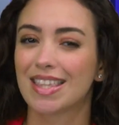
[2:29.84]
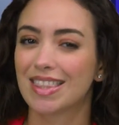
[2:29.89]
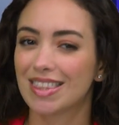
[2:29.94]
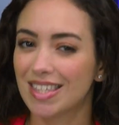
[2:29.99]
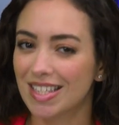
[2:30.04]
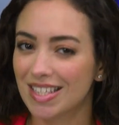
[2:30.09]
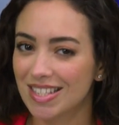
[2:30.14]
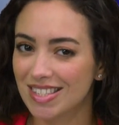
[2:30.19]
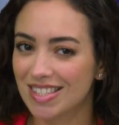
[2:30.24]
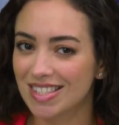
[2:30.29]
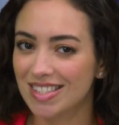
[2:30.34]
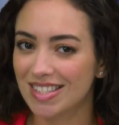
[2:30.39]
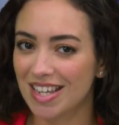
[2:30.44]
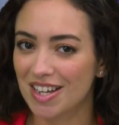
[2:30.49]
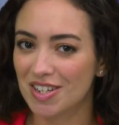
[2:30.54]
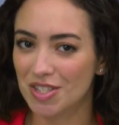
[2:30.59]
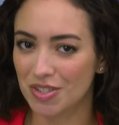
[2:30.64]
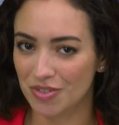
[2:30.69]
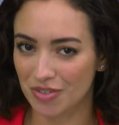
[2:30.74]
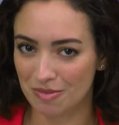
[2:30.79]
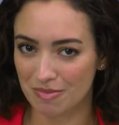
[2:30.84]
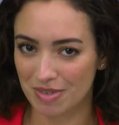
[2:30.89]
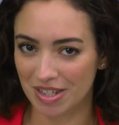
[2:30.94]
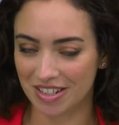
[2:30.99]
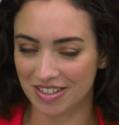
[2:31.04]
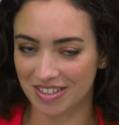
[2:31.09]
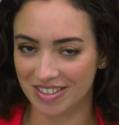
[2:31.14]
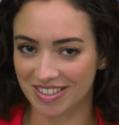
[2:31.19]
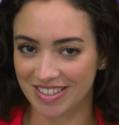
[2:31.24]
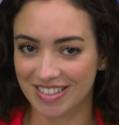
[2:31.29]
This sounds
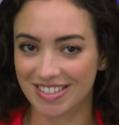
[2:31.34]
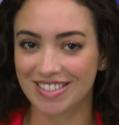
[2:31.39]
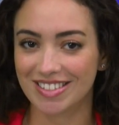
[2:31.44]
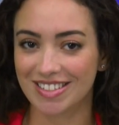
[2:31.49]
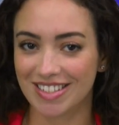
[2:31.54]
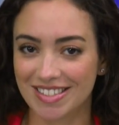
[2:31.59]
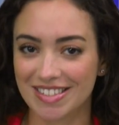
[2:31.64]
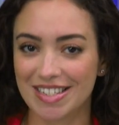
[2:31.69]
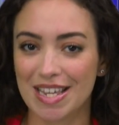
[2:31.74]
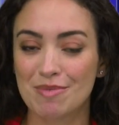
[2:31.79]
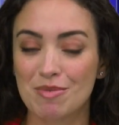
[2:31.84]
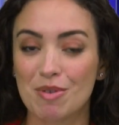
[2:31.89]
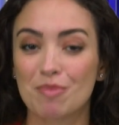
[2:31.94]
familiar. It's the same